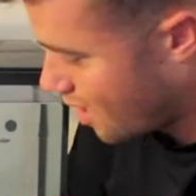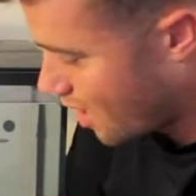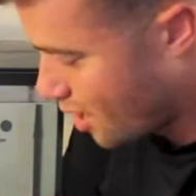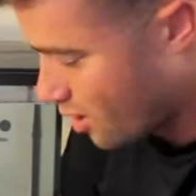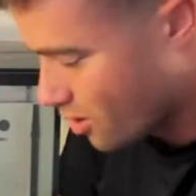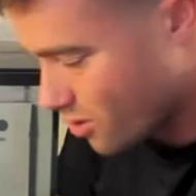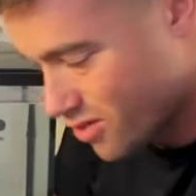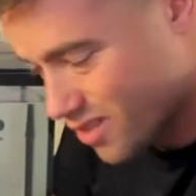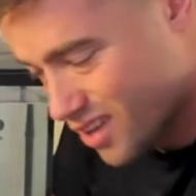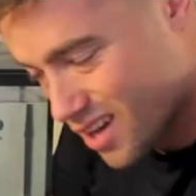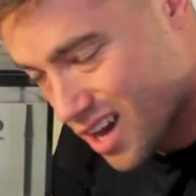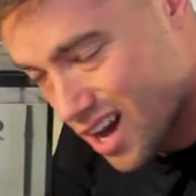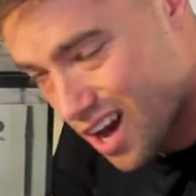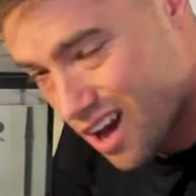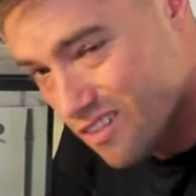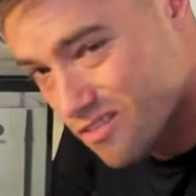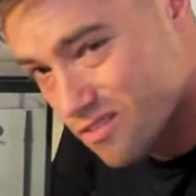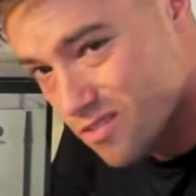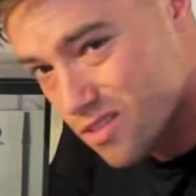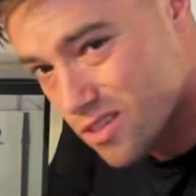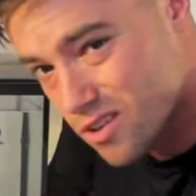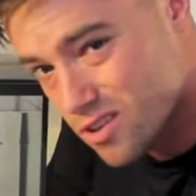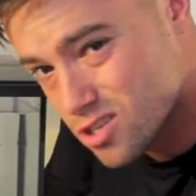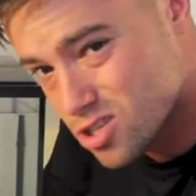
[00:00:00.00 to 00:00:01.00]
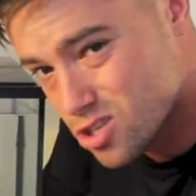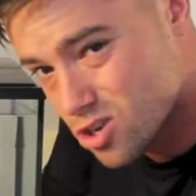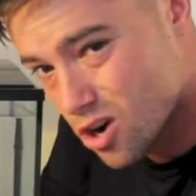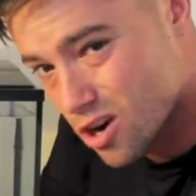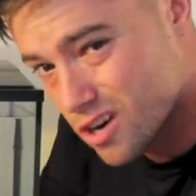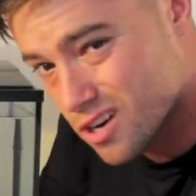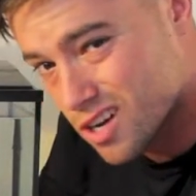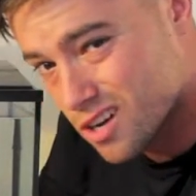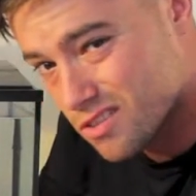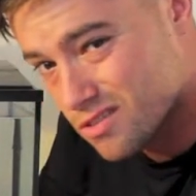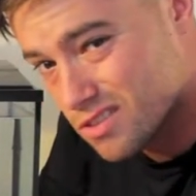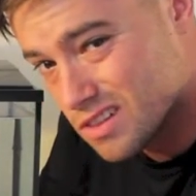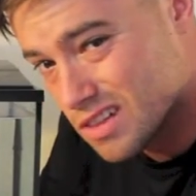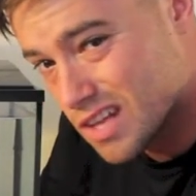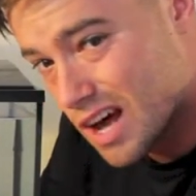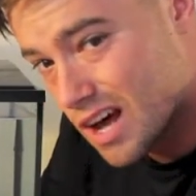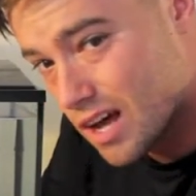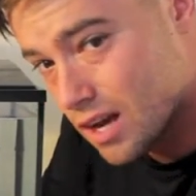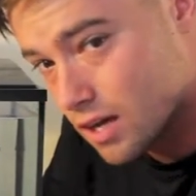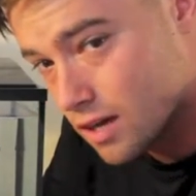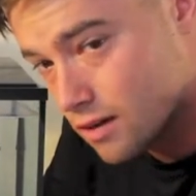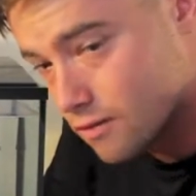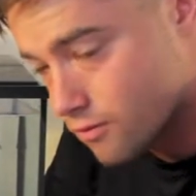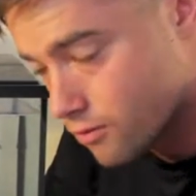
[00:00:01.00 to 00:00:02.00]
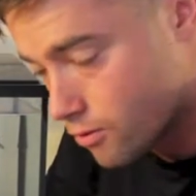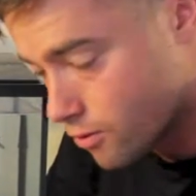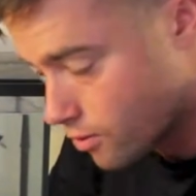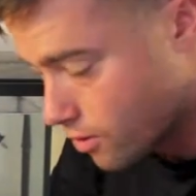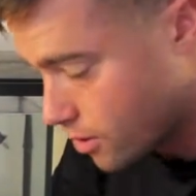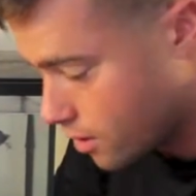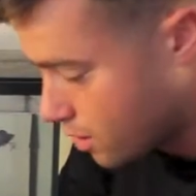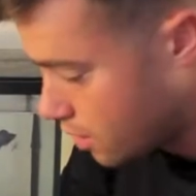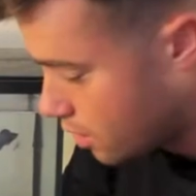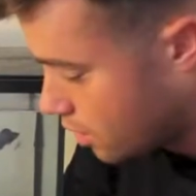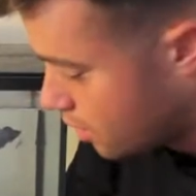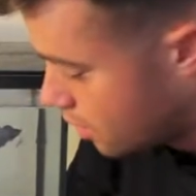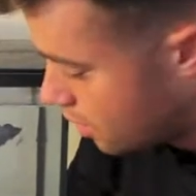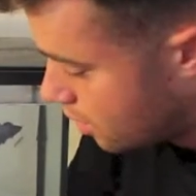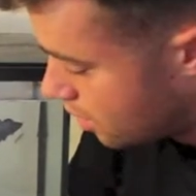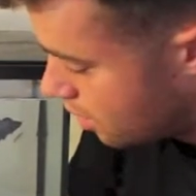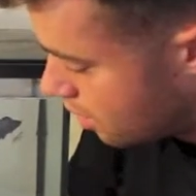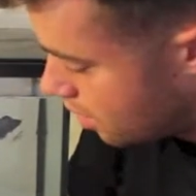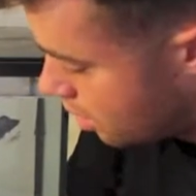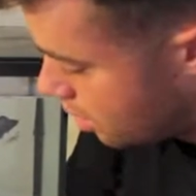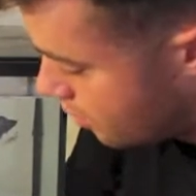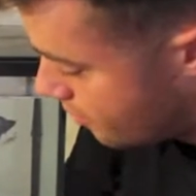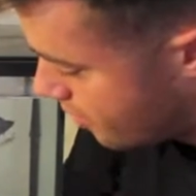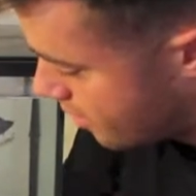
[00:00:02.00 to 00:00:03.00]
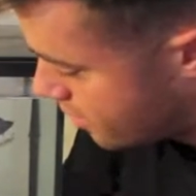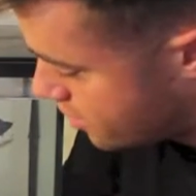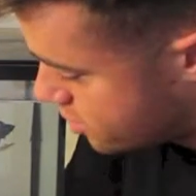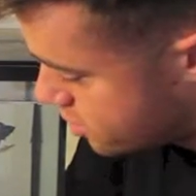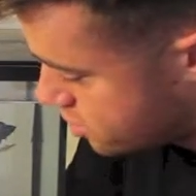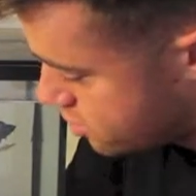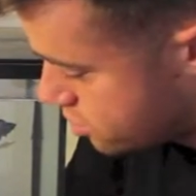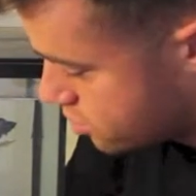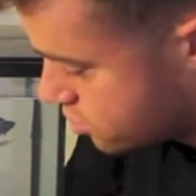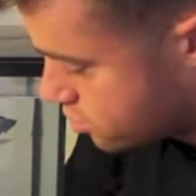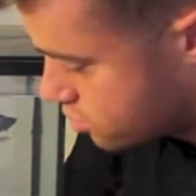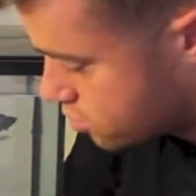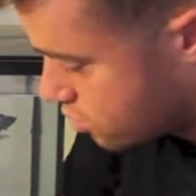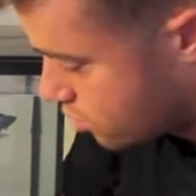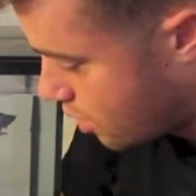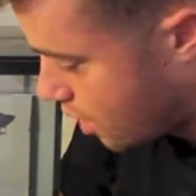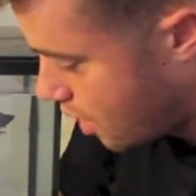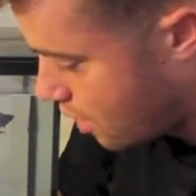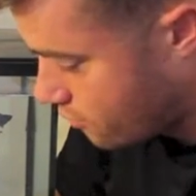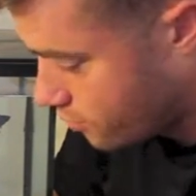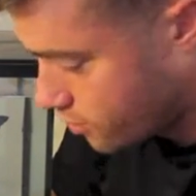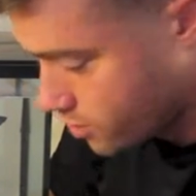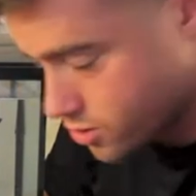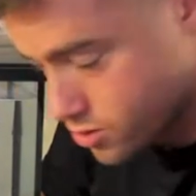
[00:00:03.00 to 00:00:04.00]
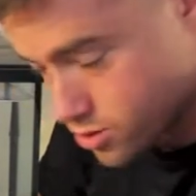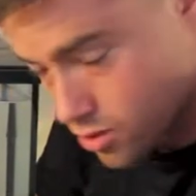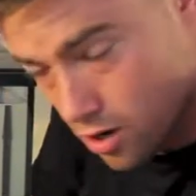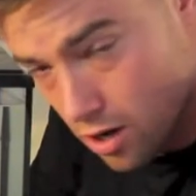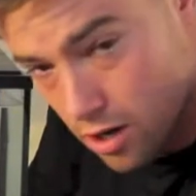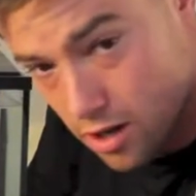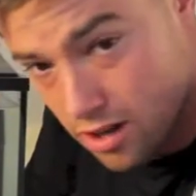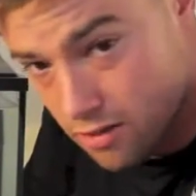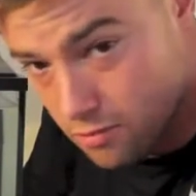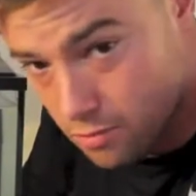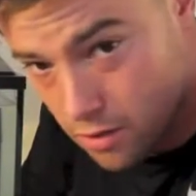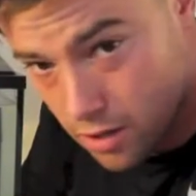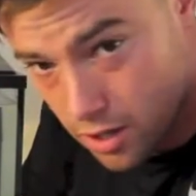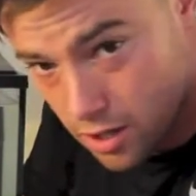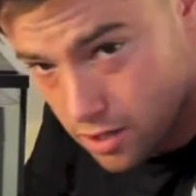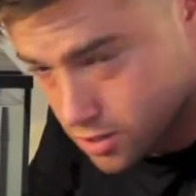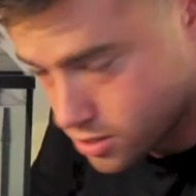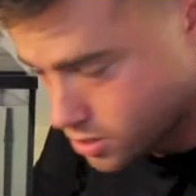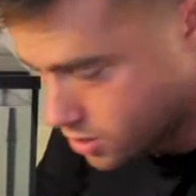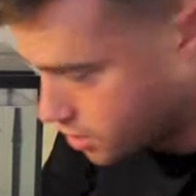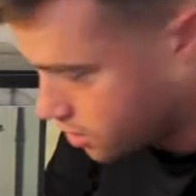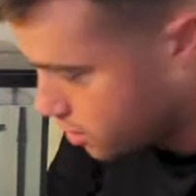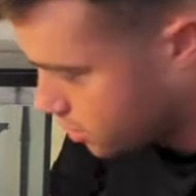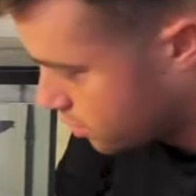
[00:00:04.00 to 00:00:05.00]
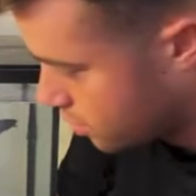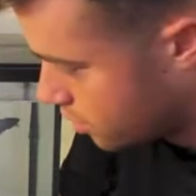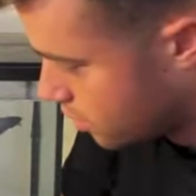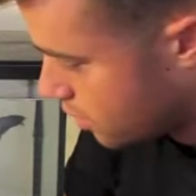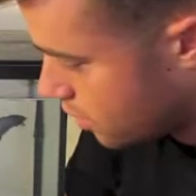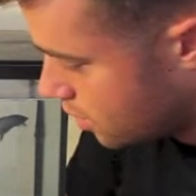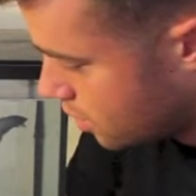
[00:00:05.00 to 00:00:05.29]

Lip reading: I don't think I have strong enough lighting for it. I just use gravel. These are all like plants in here.